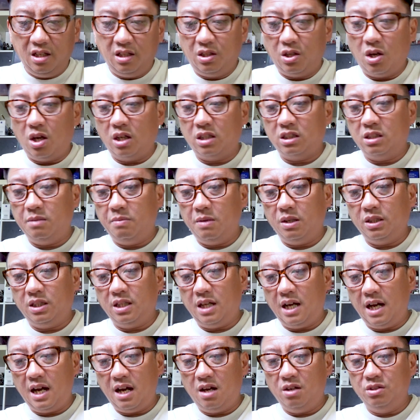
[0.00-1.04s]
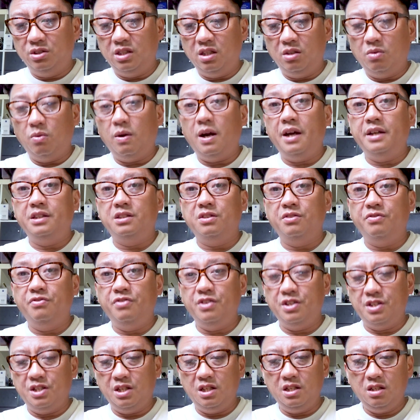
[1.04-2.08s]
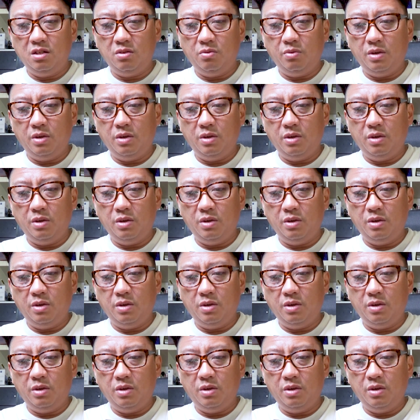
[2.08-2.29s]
talks about the hows and whys of fishing.